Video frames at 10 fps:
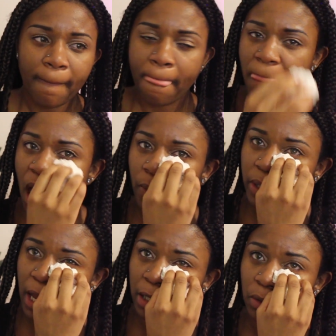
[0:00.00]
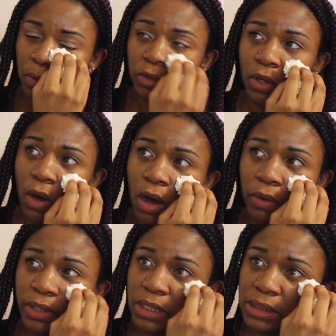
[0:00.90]
Not when I know the
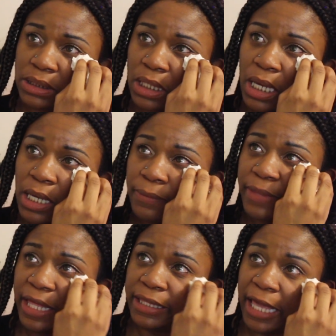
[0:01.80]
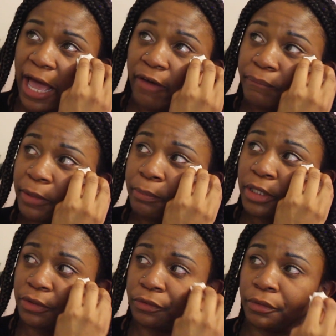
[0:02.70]
horrors that they have been
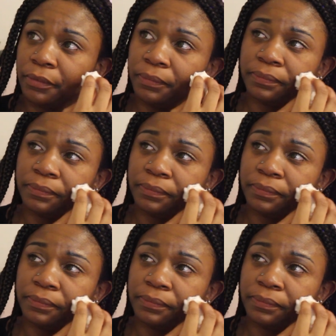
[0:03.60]
put through.